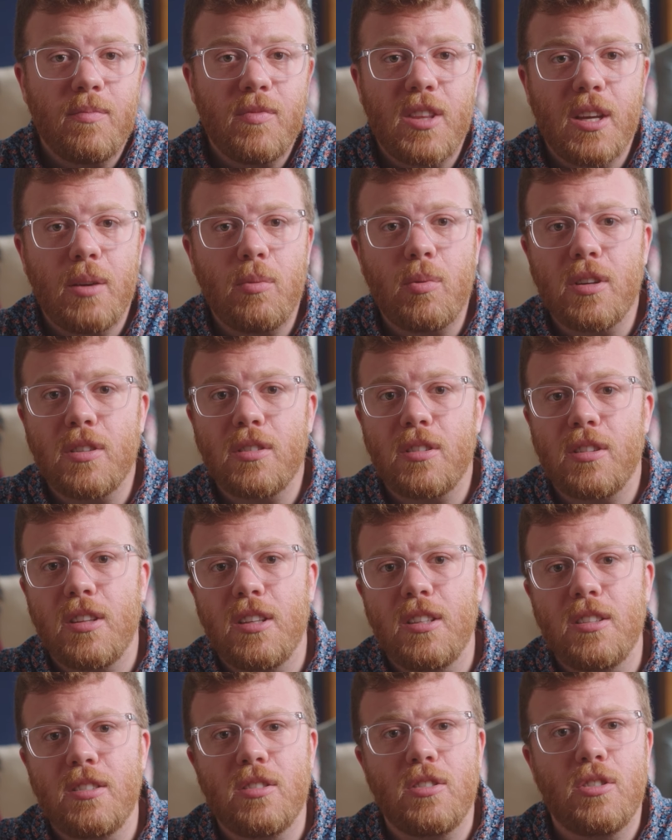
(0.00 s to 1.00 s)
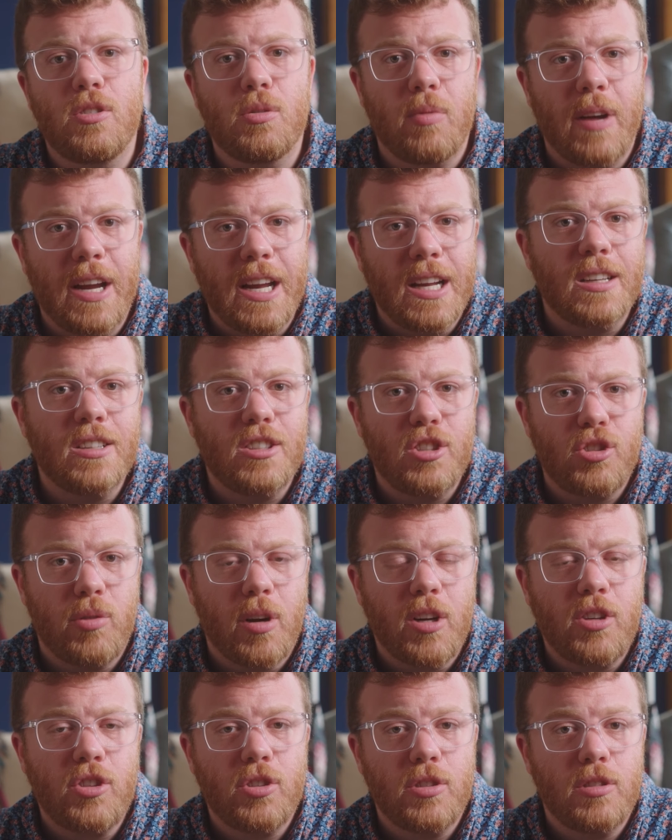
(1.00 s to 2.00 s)
they weren't these grand
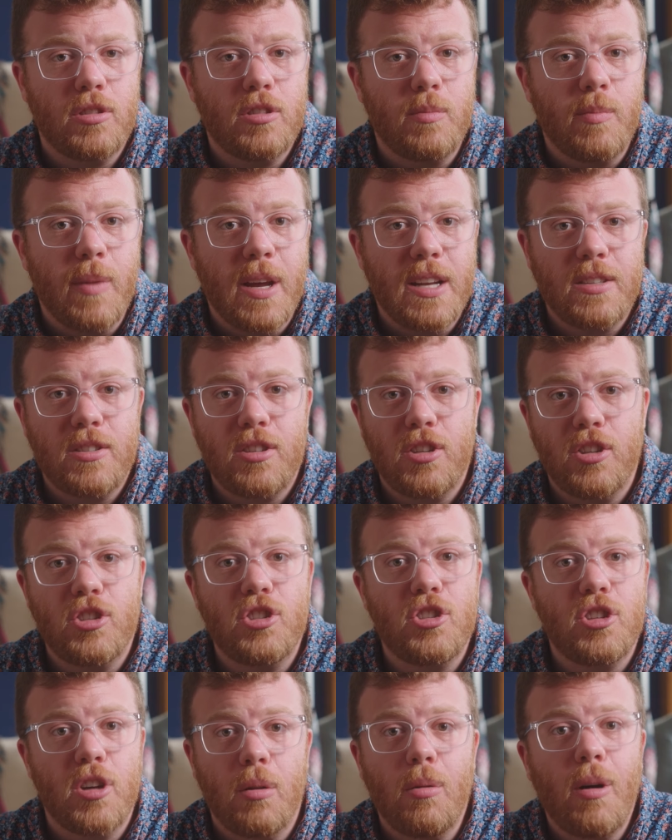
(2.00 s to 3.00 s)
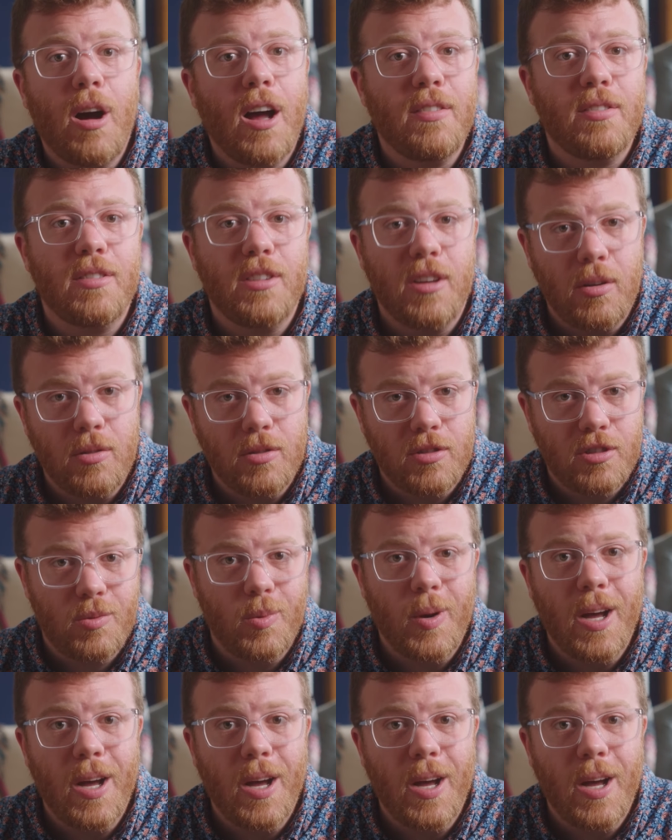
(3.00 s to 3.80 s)
structures meant to show off the owner's